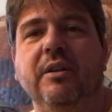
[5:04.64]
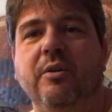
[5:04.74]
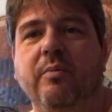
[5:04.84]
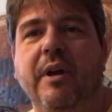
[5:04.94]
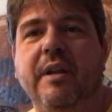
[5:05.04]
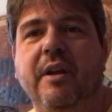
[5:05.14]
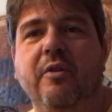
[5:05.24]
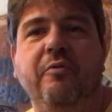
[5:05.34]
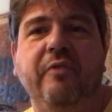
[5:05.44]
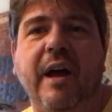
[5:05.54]
little
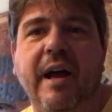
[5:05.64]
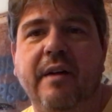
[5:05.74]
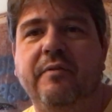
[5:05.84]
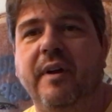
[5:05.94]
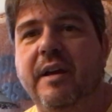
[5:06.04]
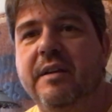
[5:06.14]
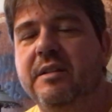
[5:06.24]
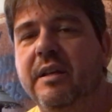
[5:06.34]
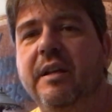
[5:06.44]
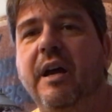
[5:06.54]
radio, $5, $8,
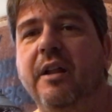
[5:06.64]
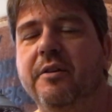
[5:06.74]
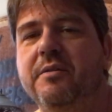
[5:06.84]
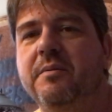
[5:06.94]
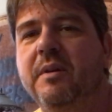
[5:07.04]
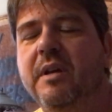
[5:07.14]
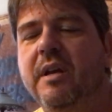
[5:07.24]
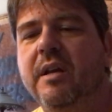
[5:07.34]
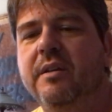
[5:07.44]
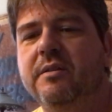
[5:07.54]
$10.
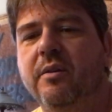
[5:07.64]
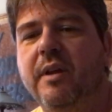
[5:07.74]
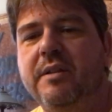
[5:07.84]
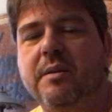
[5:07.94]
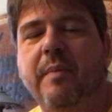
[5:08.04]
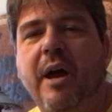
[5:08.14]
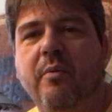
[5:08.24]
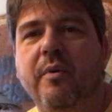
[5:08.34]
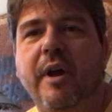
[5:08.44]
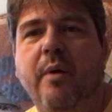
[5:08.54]
So that's
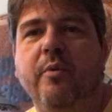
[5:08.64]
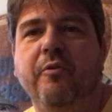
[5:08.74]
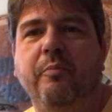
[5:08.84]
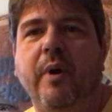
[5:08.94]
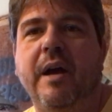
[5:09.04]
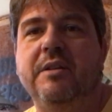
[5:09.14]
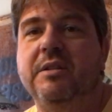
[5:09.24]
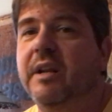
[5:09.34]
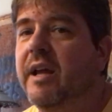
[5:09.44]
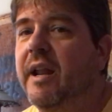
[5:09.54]
about what I would have
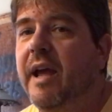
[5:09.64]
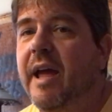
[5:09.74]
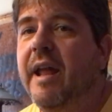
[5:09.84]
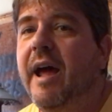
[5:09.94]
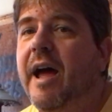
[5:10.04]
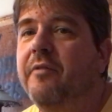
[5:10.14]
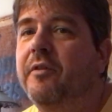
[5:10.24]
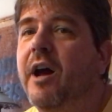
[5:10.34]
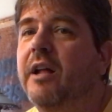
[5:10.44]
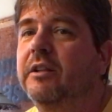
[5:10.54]
priced it at had I have
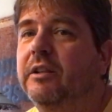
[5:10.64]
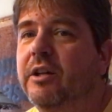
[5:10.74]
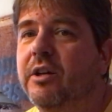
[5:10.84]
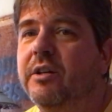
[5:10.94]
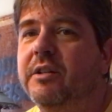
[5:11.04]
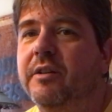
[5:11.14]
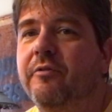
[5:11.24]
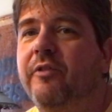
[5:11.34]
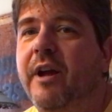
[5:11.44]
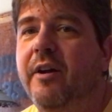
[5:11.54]
not looked
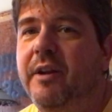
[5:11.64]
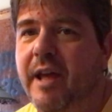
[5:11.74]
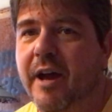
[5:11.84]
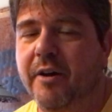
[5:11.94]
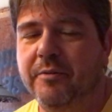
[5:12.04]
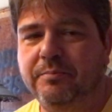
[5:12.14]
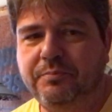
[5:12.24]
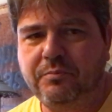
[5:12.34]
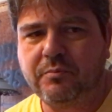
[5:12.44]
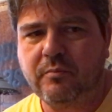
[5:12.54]
and found out.
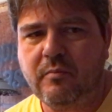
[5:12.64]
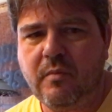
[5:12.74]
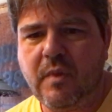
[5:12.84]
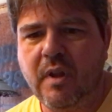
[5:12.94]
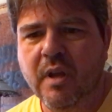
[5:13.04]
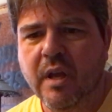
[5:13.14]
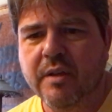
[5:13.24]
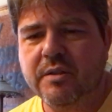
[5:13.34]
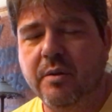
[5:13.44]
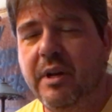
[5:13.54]

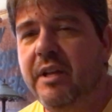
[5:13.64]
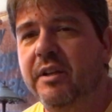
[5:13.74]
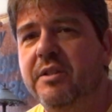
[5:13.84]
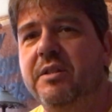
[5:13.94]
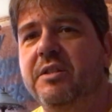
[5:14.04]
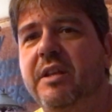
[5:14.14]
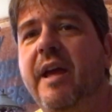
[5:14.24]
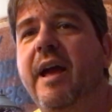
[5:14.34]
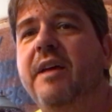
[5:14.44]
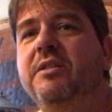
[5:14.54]
So needless to
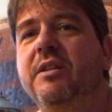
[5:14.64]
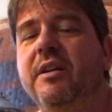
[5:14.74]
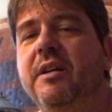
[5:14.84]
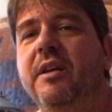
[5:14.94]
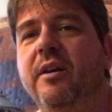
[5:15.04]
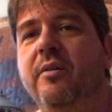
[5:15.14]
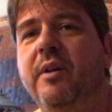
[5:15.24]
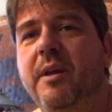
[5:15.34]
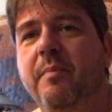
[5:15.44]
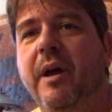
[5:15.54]
say, I stuck it on
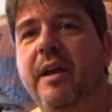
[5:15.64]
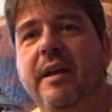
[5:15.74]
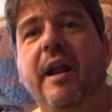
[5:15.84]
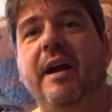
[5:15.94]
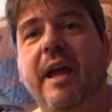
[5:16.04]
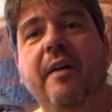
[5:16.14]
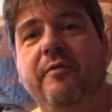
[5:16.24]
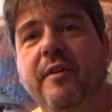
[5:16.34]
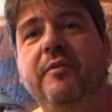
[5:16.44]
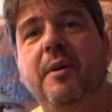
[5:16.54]
eBay and I
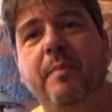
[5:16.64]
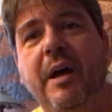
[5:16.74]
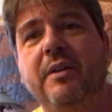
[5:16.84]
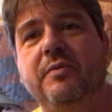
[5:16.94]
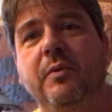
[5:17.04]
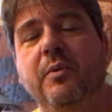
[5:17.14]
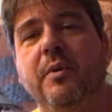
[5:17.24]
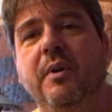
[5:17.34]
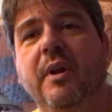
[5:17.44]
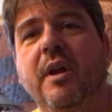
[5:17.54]
got $50
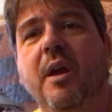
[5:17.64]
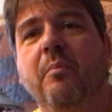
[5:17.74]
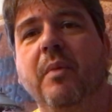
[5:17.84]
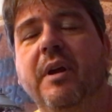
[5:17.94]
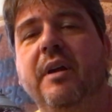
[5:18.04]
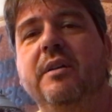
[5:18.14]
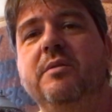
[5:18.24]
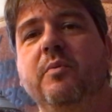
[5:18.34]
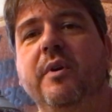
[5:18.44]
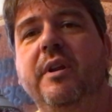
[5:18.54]
for it,
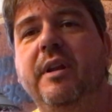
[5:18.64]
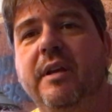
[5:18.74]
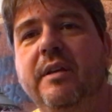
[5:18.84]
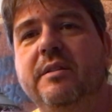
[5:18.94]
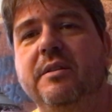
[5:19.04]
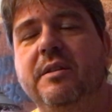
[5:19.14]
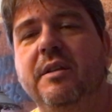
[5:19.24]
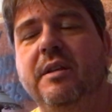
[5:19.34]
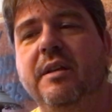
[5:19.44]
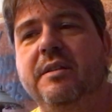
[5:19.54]
because what it is
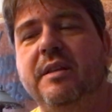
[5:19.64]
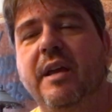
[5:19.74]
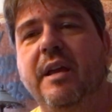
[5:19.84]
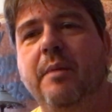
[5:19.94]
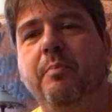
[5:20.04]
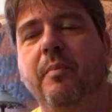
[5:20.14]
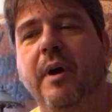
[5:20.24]
it is a